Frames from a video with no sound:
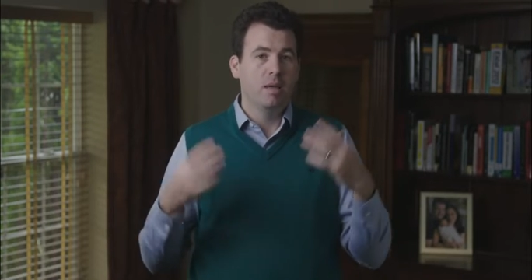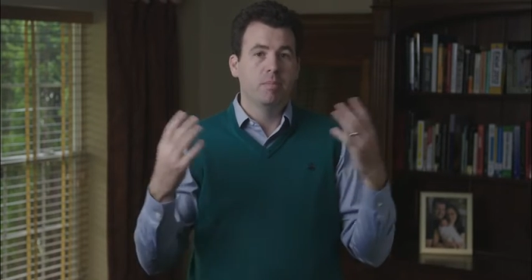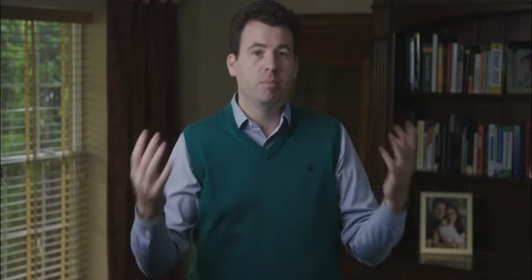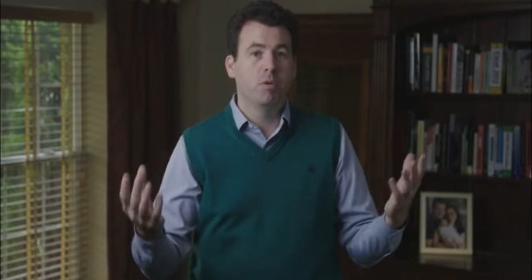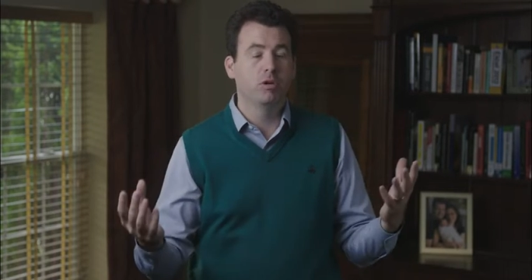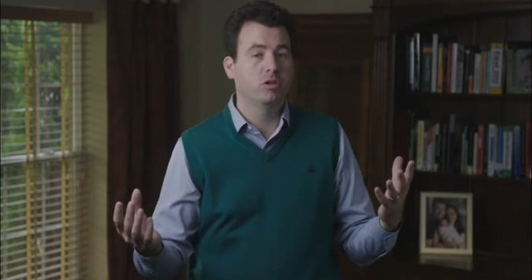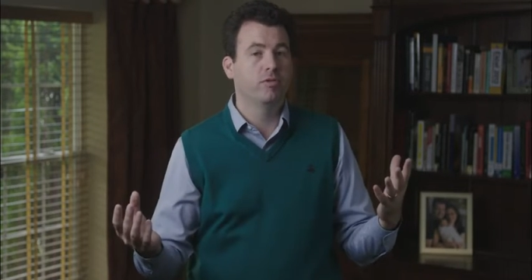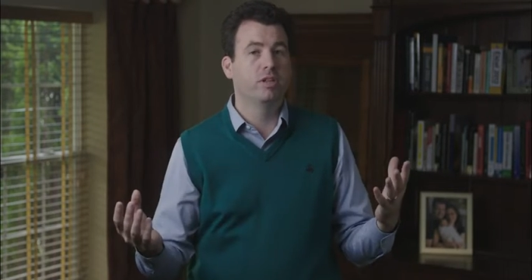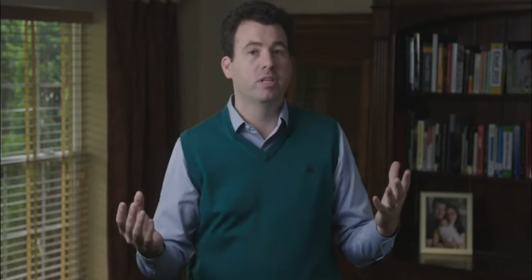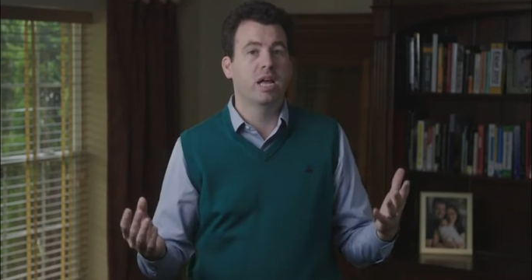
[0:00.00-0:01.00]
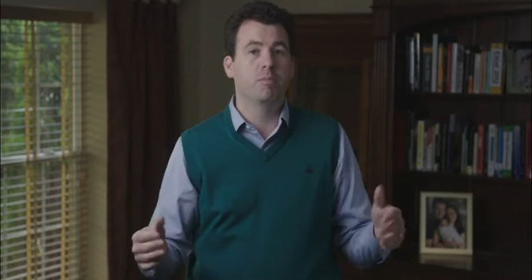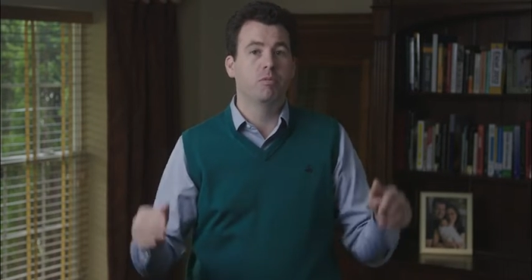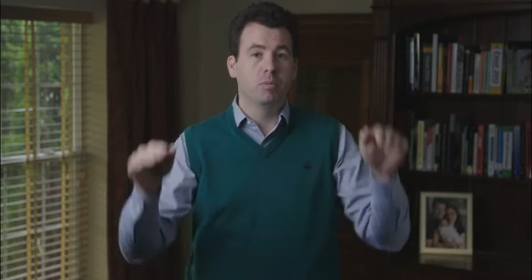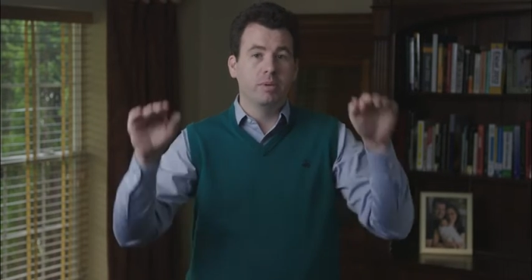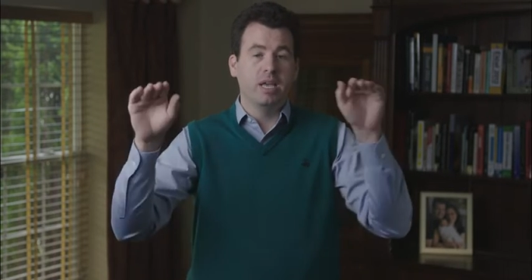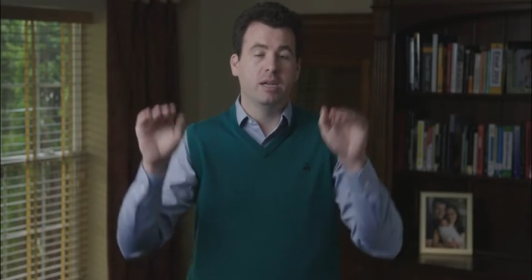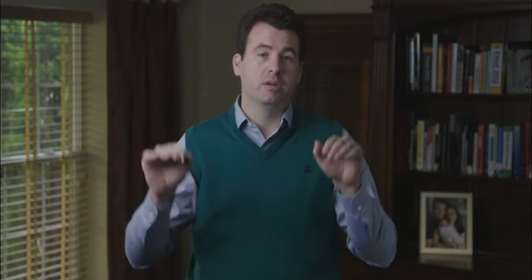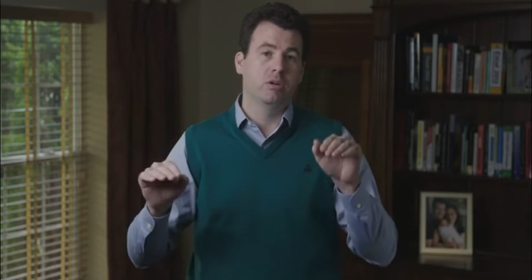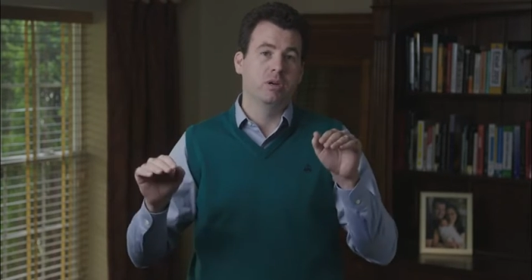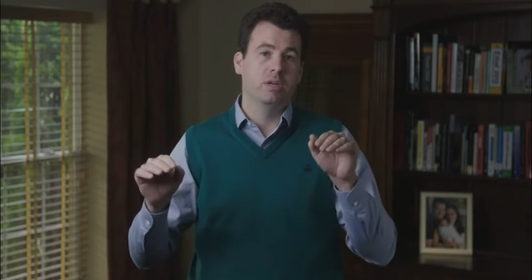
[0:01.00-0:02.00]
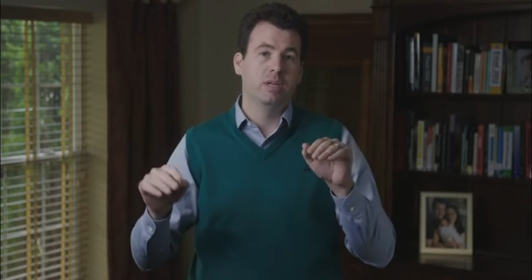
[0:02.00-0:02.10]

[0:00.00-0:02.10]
but most of the time we'll be under.